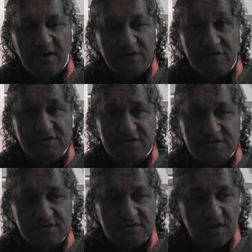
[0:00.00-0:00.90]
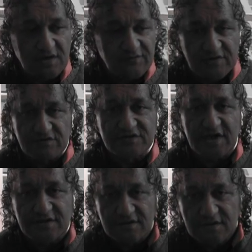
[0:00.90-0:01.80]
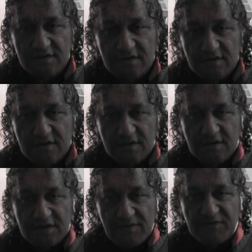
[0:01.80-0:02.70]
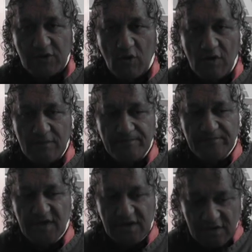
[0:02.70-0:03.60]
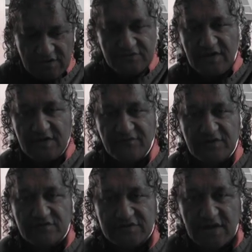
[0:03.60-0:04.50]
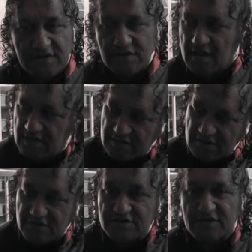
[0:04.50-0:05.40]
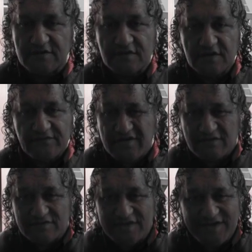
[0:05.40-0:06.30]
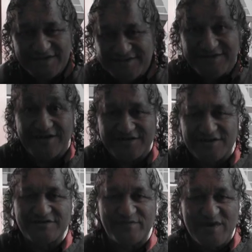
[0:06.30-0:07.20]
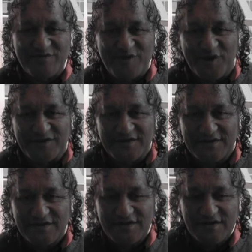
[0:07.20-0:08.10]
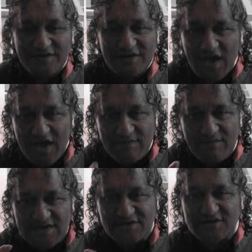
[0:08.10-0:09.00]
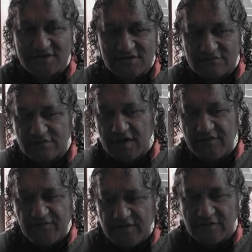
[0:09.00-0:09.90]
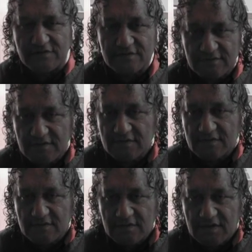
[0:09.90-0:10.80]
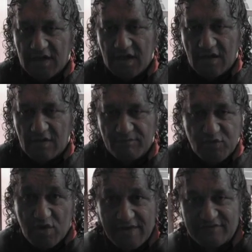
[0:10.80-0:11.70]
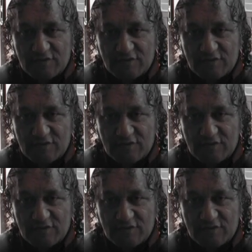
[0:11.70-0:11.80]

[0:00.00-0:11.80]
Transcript: US federal state government law, and Australian federal state, and the New Zealand federal state inside the Supreme Court. They must refute our private